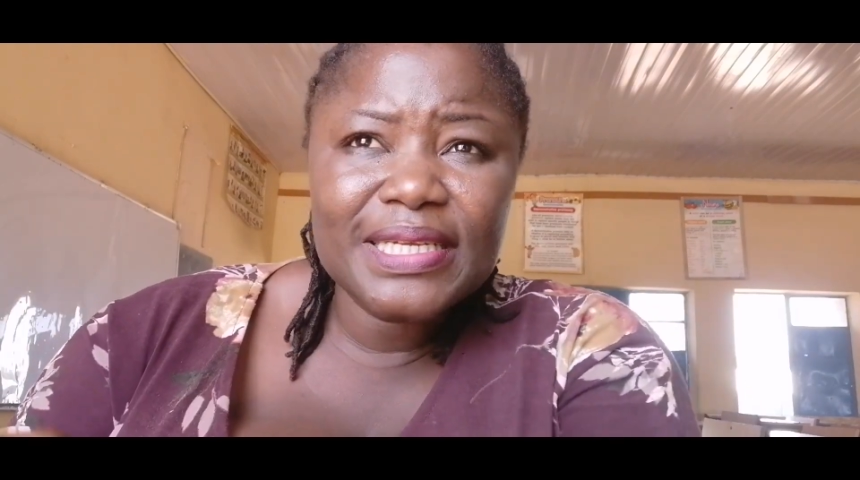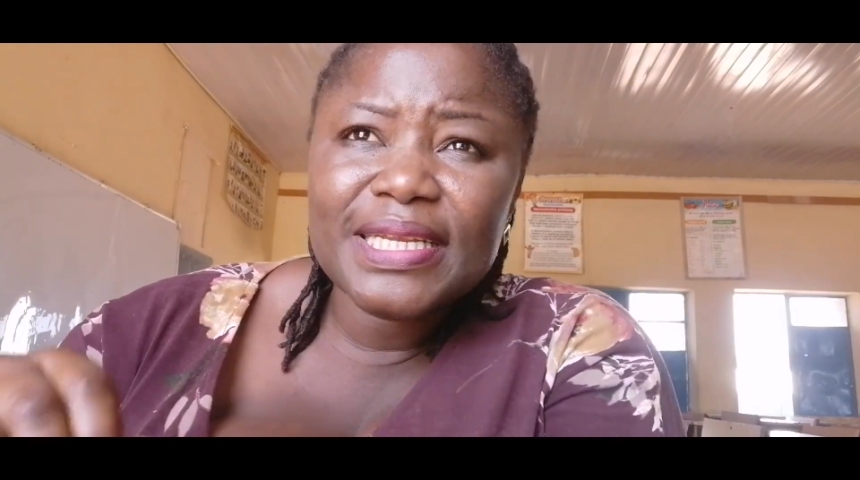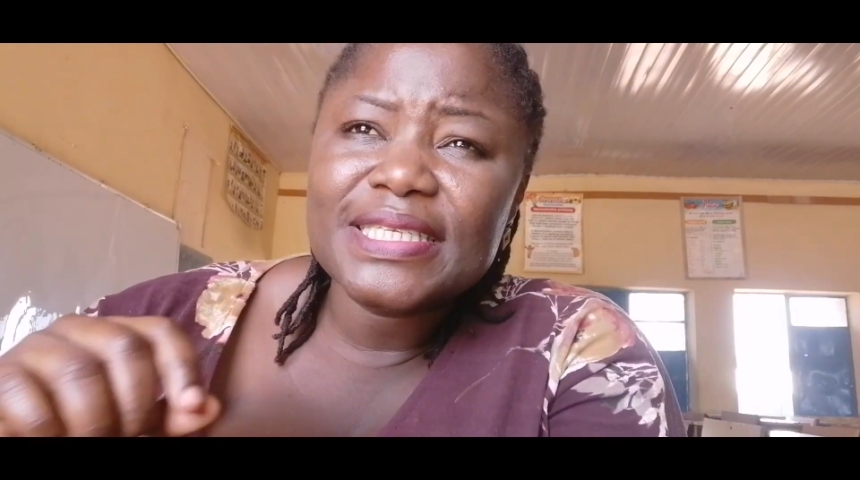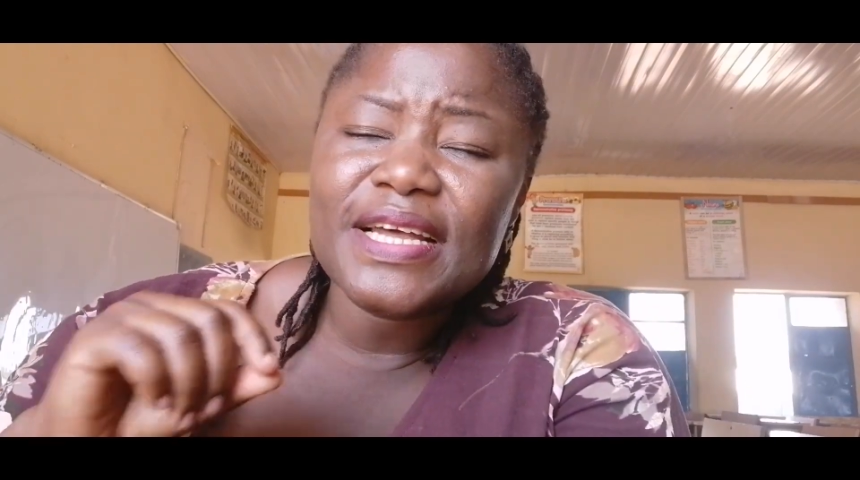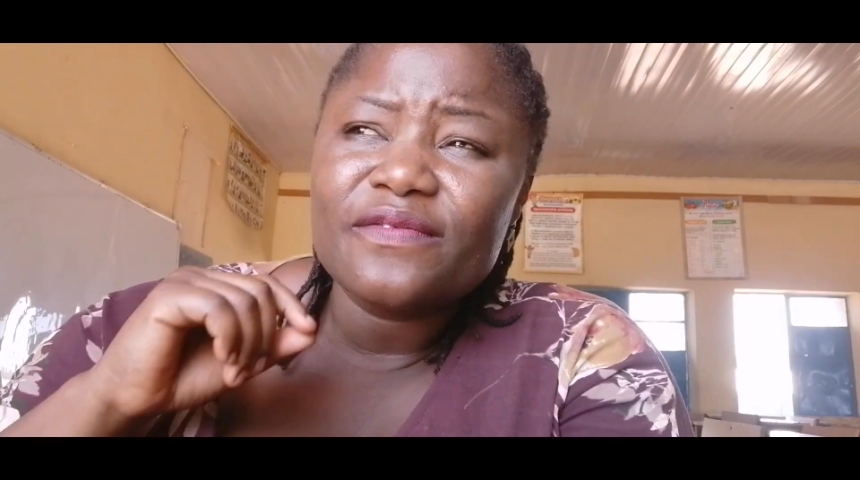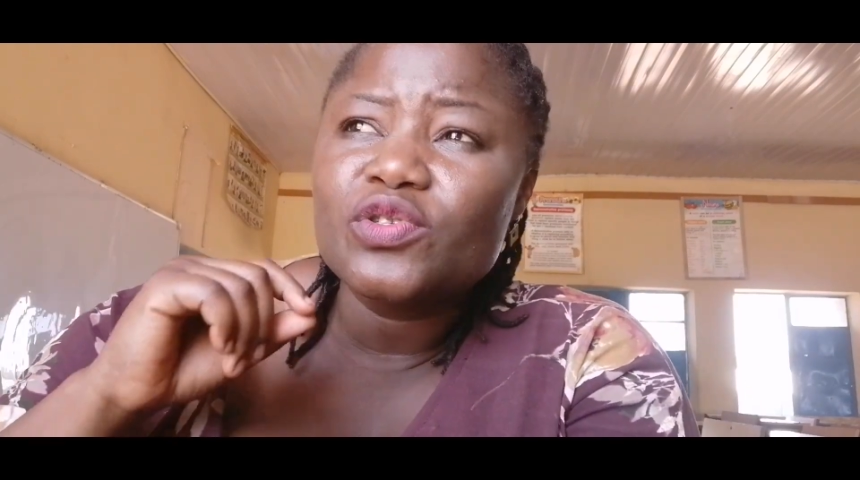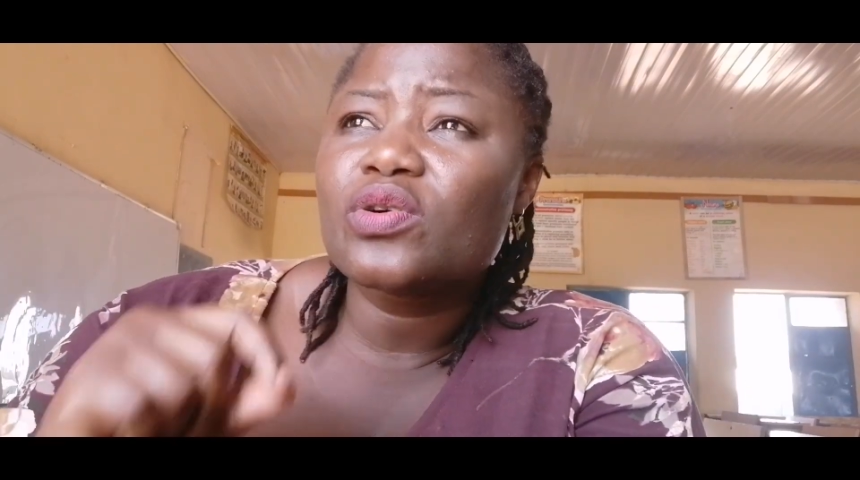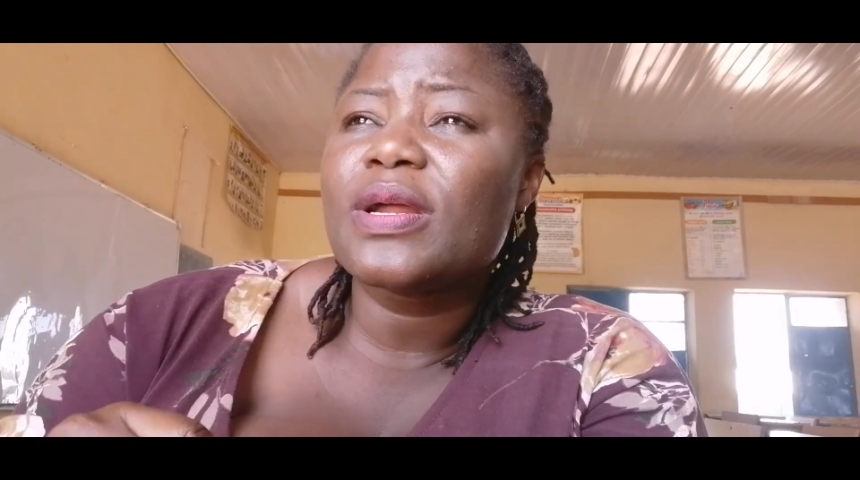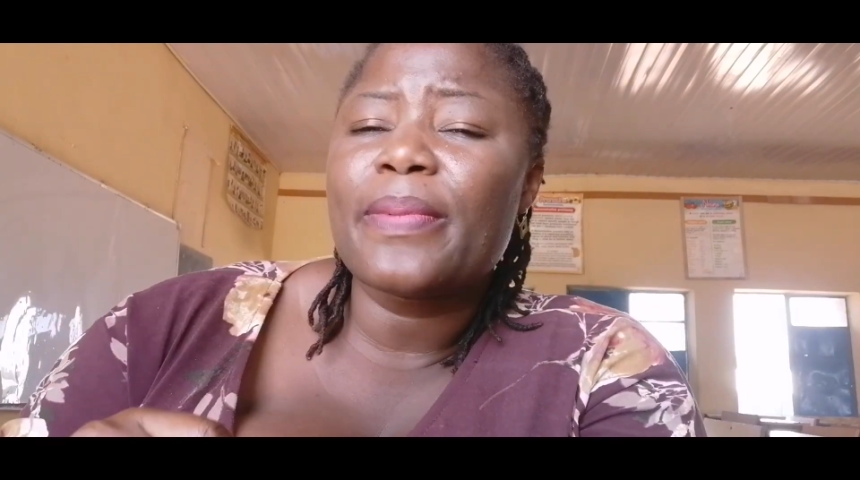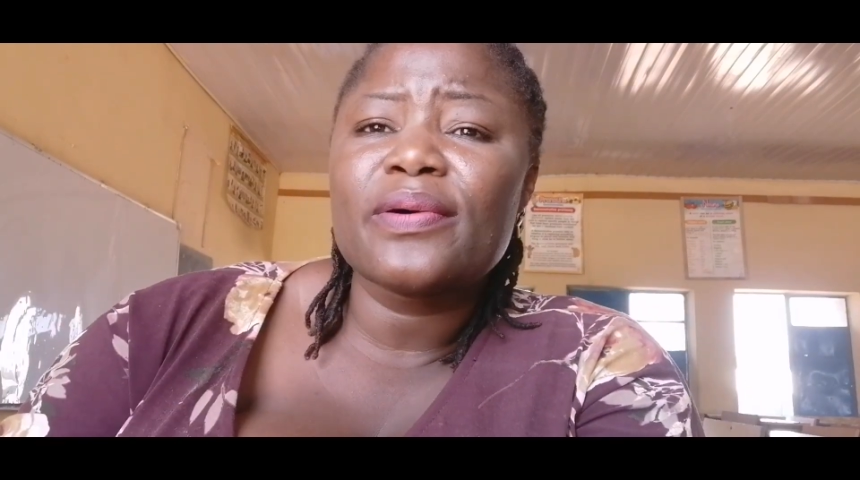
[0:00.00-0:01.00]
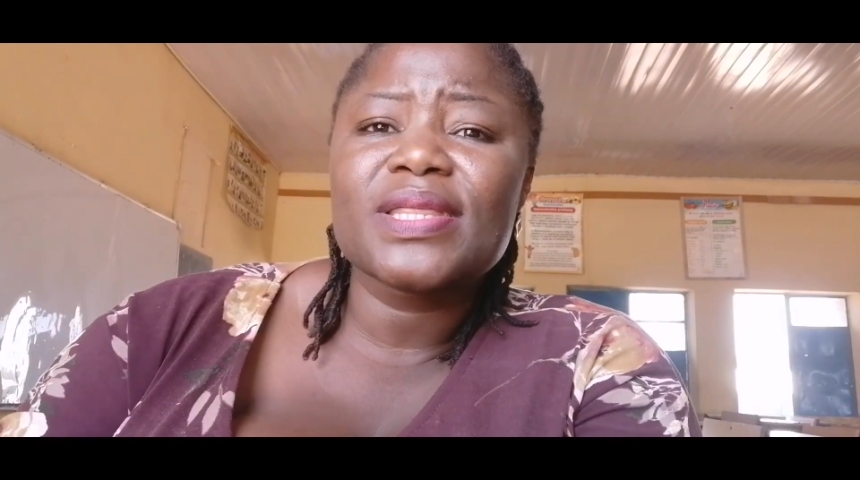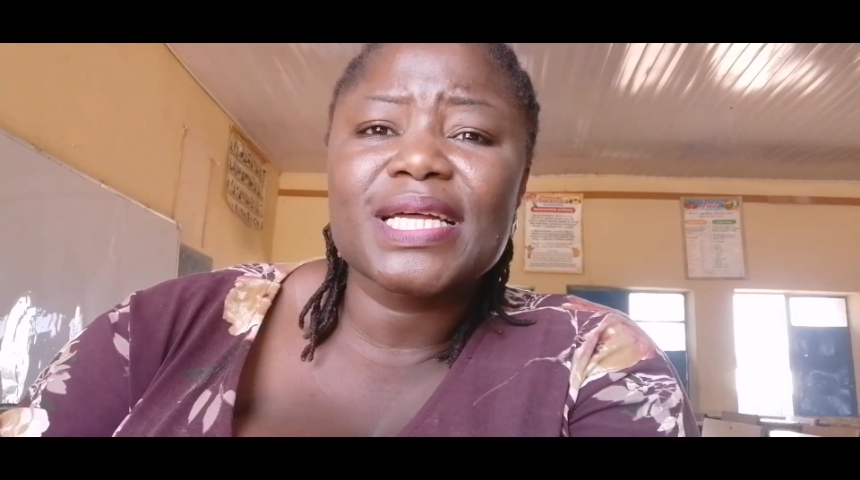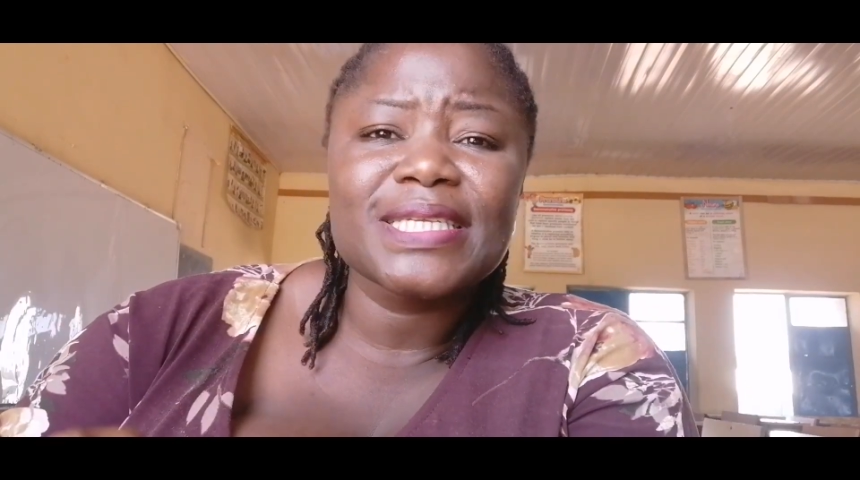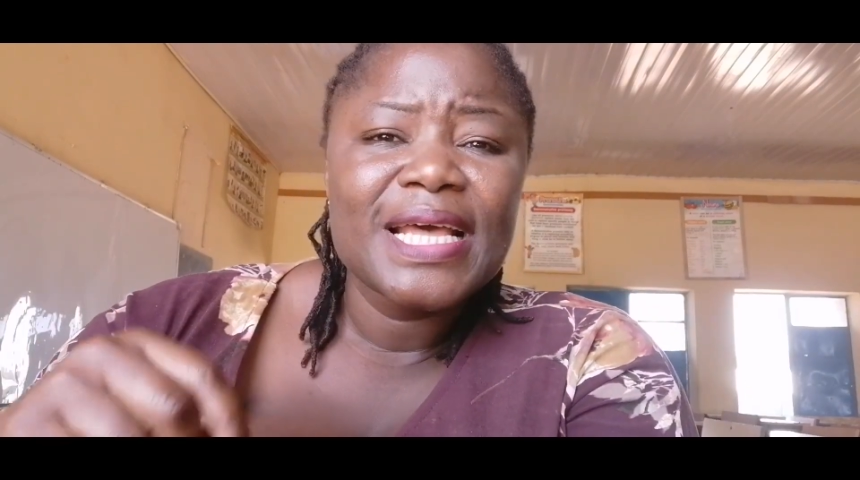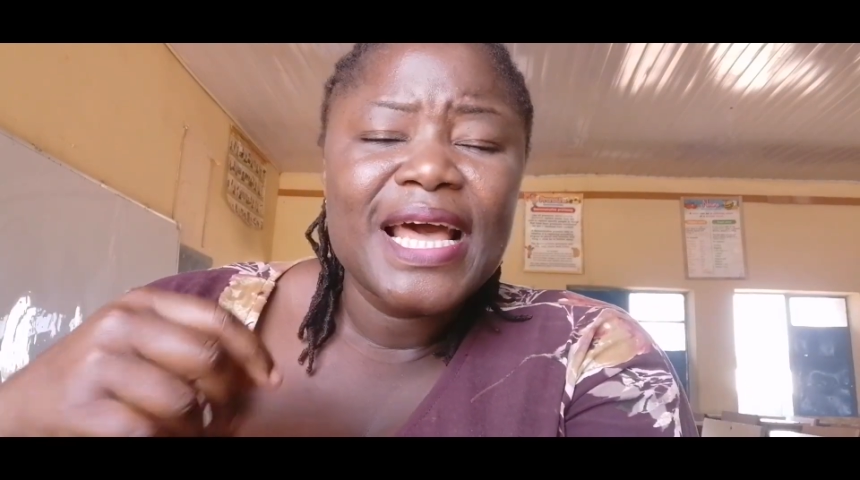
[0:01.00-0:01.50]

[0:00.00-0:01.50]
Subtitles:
leaders have done about that,